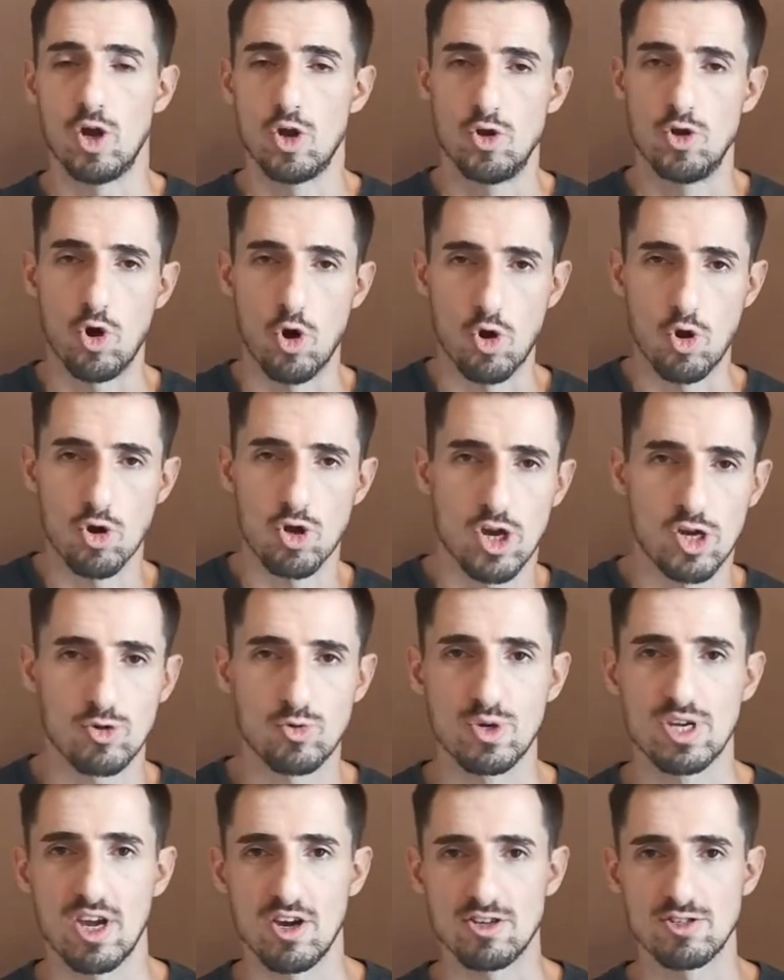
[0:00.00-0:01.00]
no longer
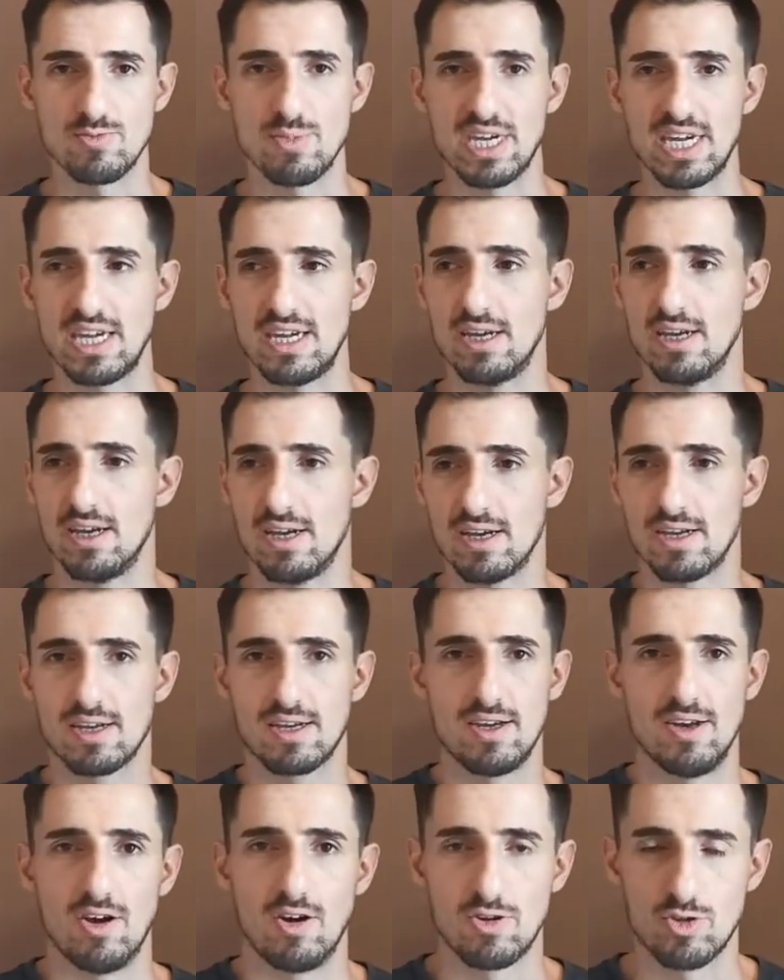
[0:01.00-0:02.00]
triggers me,
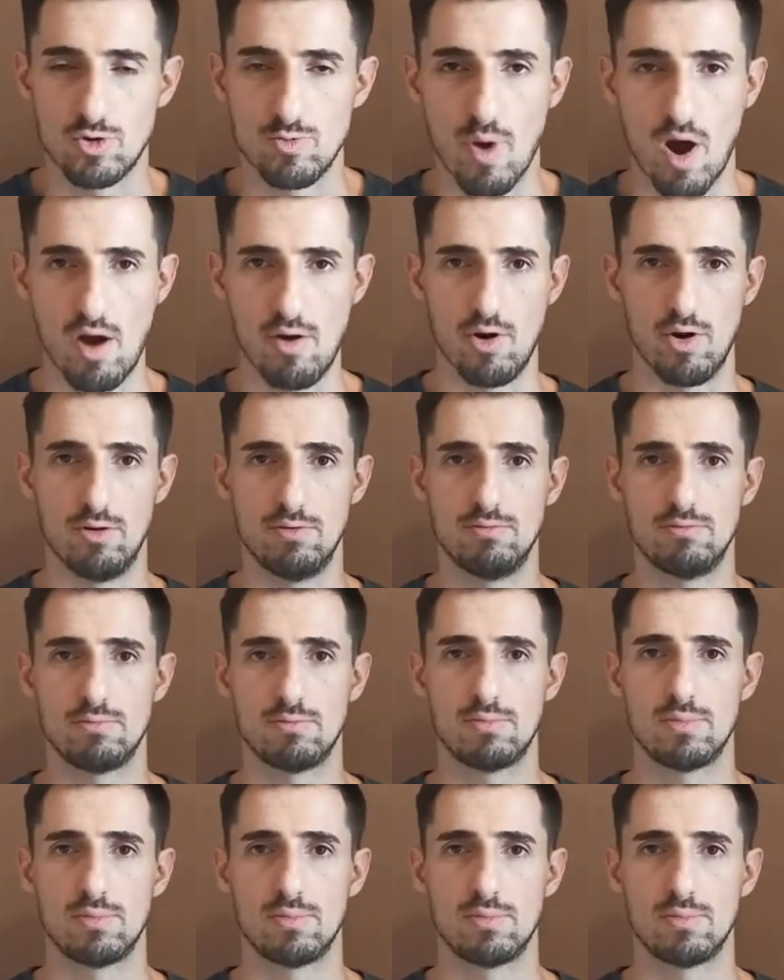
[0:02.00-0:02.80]
tomorrow?